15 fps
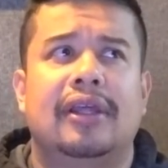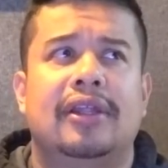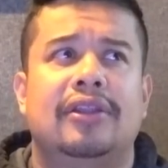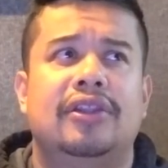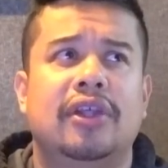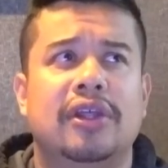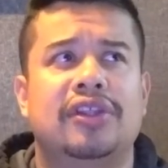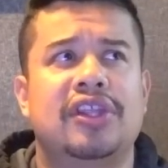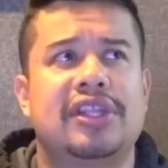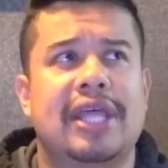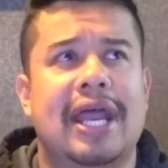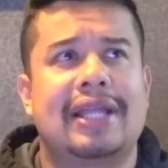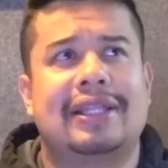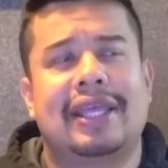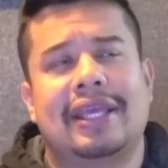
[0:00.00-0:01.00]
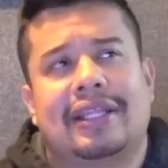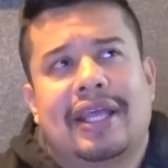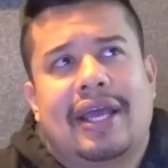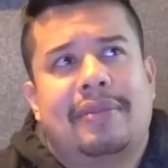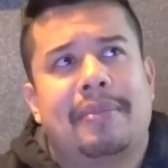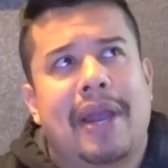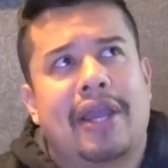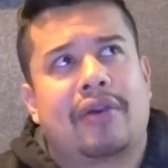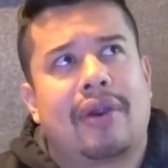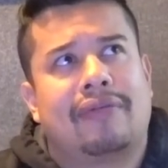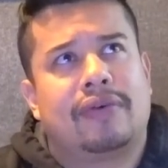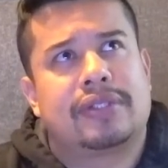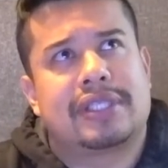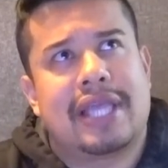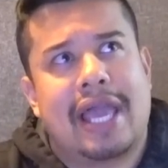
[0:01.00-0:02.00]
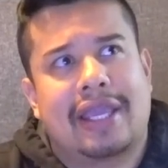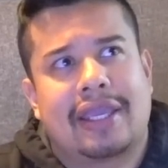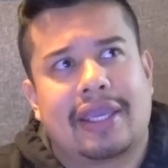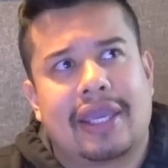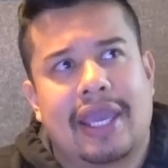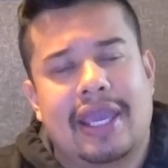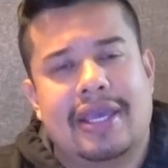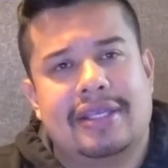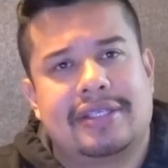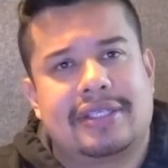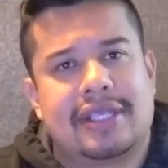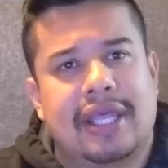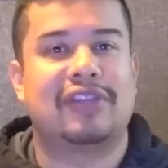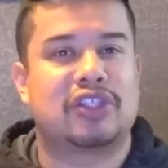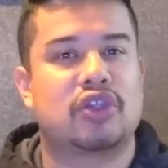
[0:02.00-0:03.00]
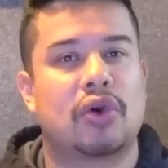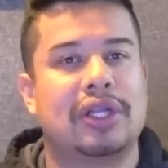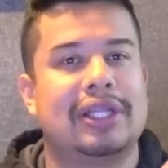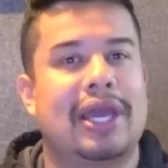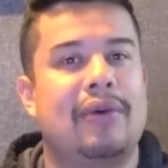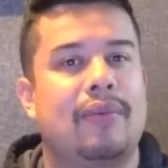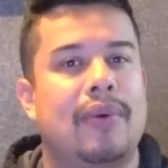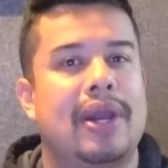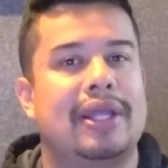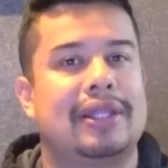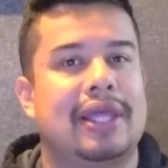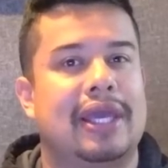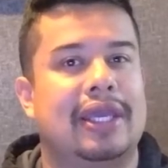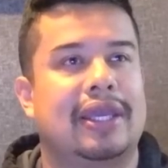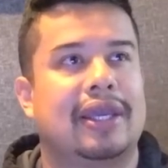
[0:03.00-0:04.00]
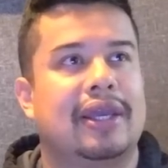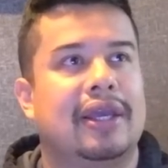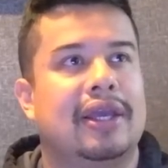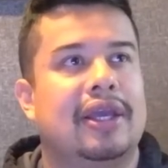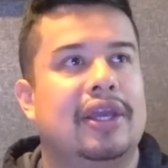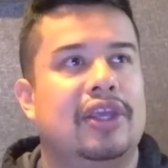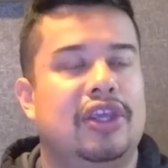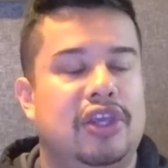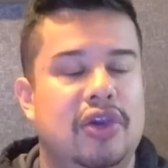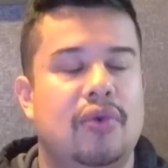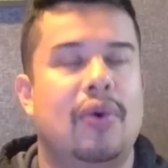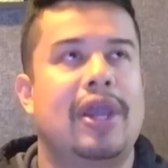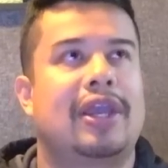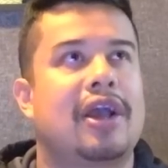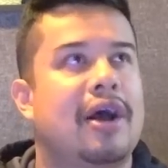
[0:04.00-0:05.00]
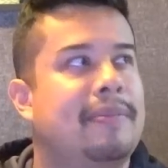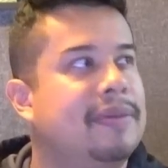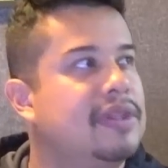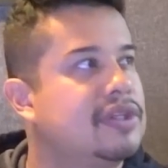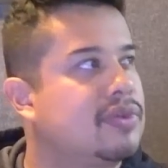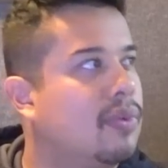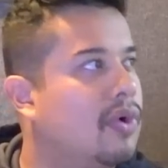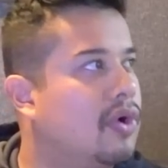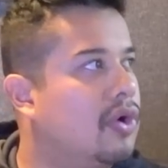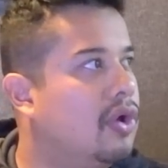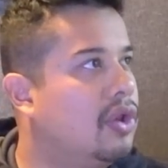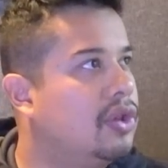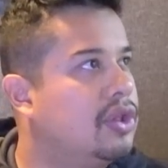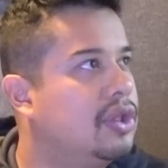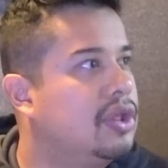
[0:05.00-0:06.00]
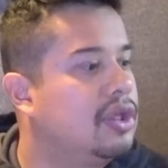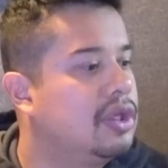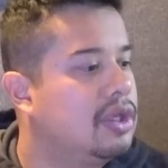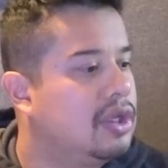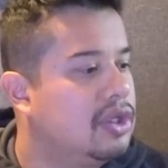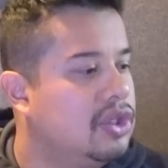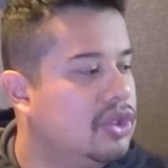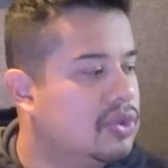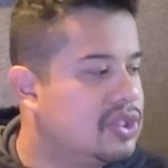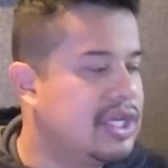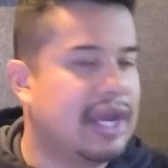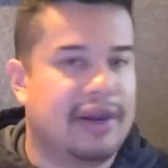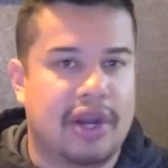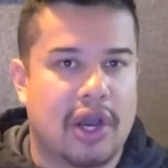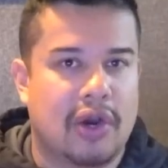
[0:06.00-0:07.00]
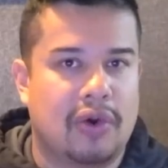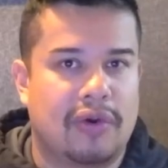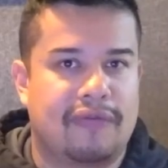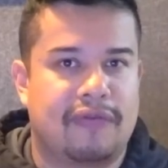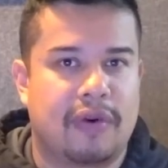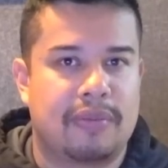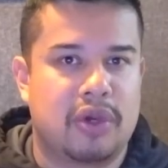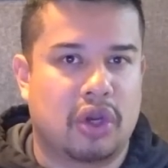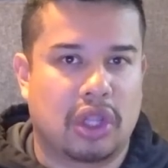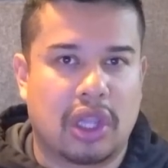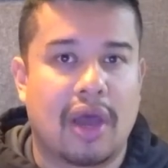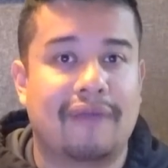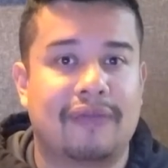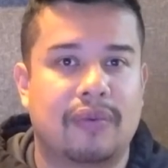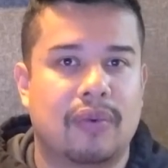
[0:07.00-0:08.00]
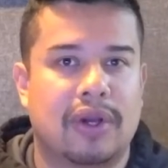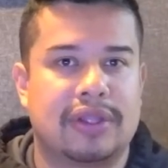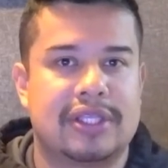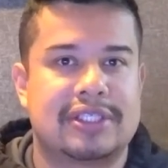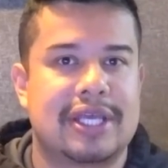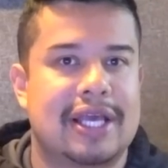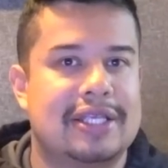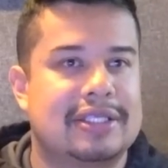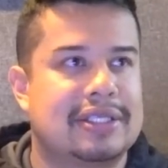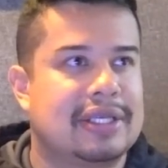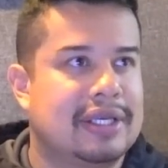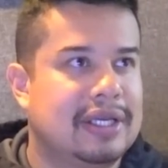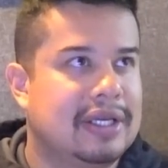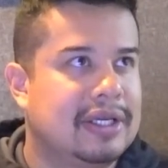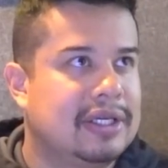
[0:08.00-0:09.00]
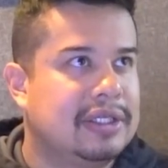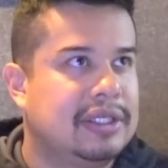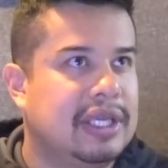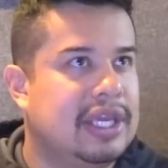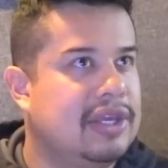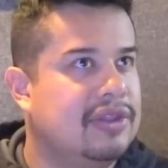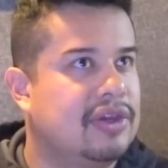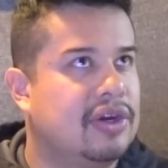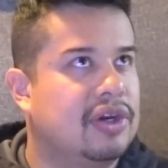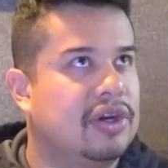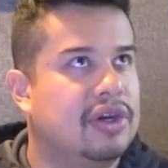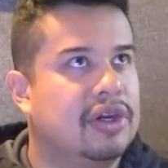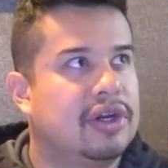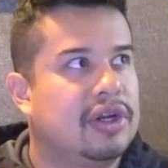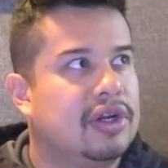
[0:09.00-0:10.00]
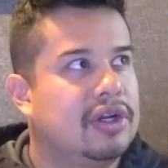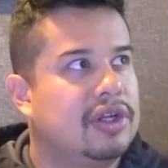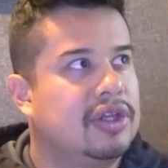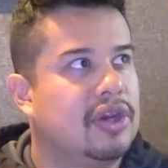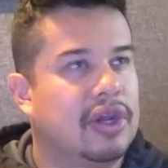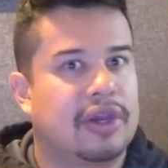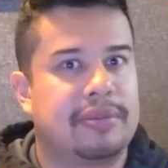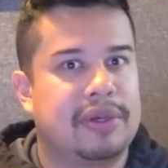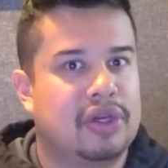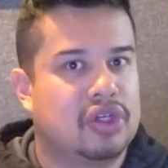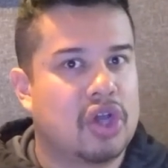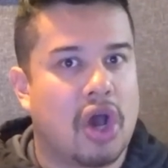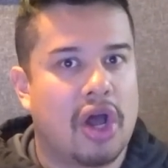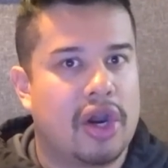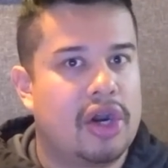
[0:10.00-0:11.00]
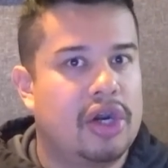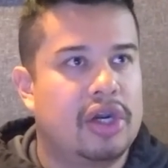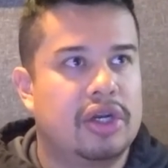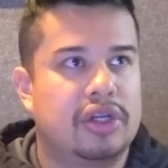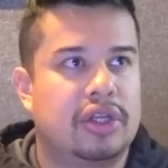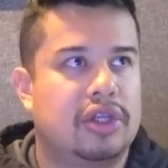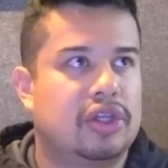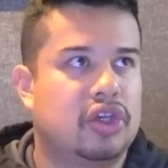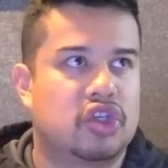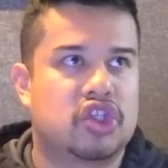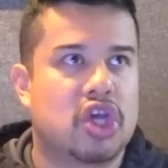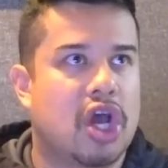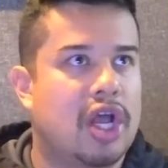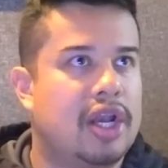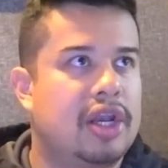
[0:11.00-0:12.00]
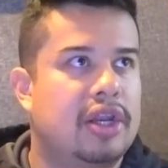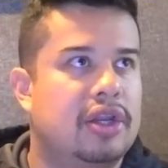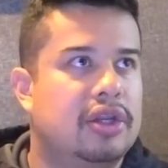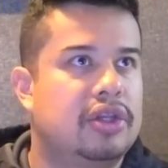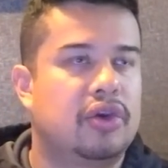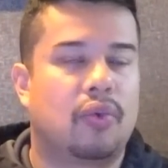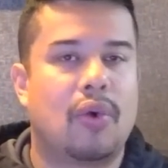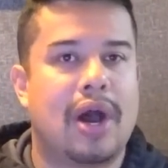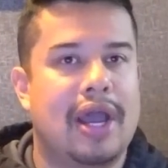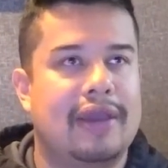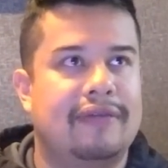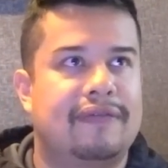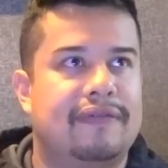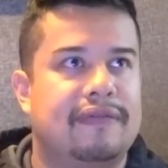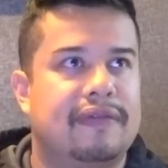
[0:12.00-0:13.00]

The only thing that I think that Minecraft was lacking is the storyline went like, you wake up in this world, you see a note from your loved one that says either, you know, it could be your daughter, your son, your wife,